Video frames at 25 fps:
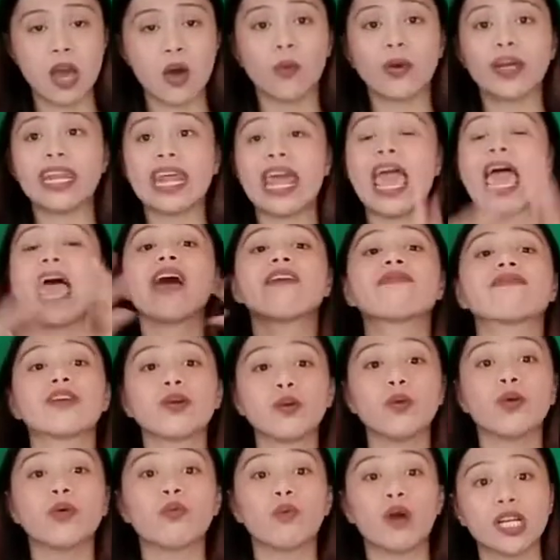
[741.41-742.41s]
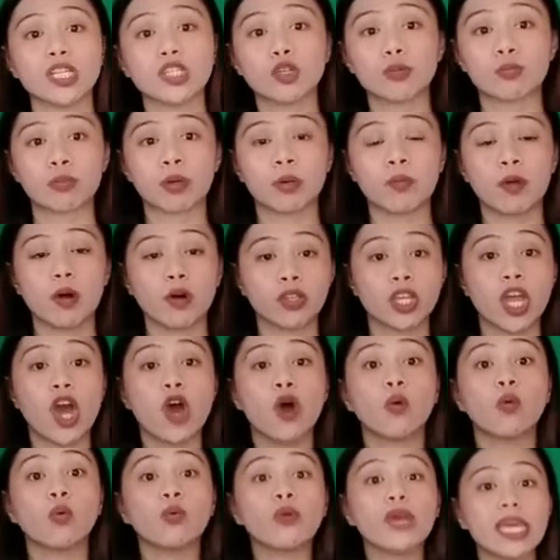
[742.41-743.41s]
Whatever we want to promote,
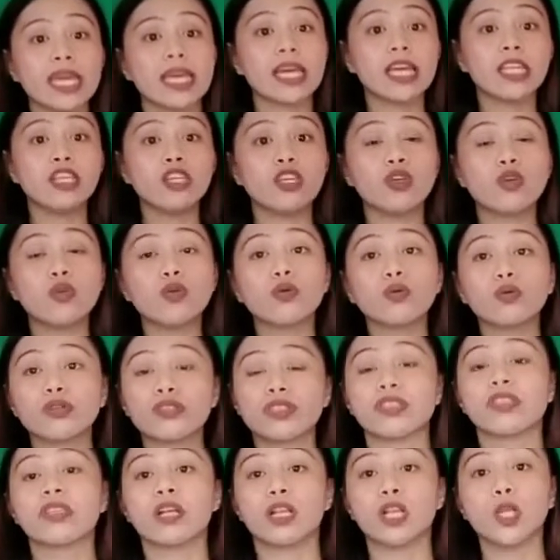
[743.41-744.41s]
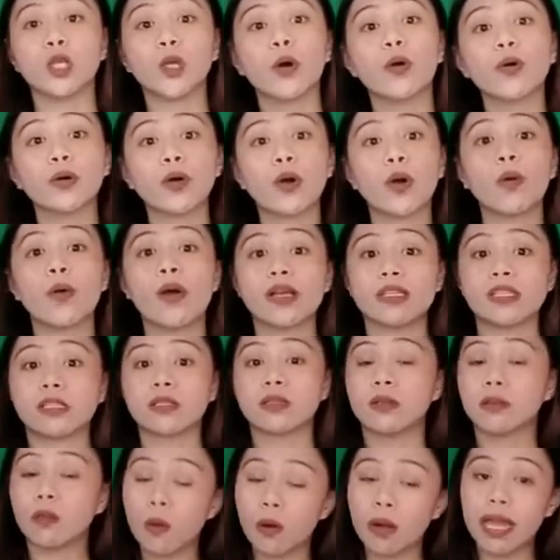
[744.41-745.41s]
we can use the logo and
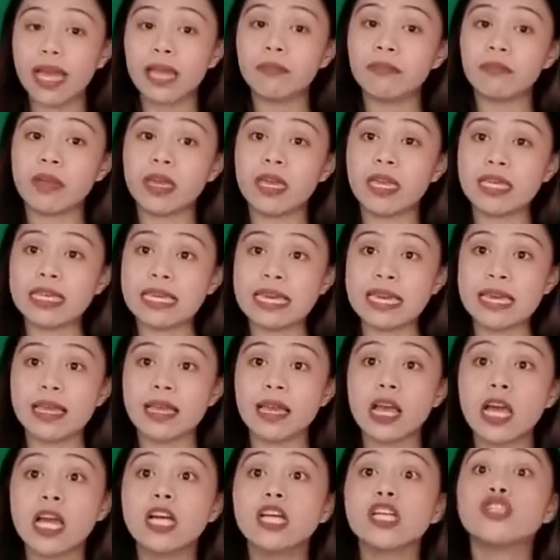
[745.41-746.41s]
slogan making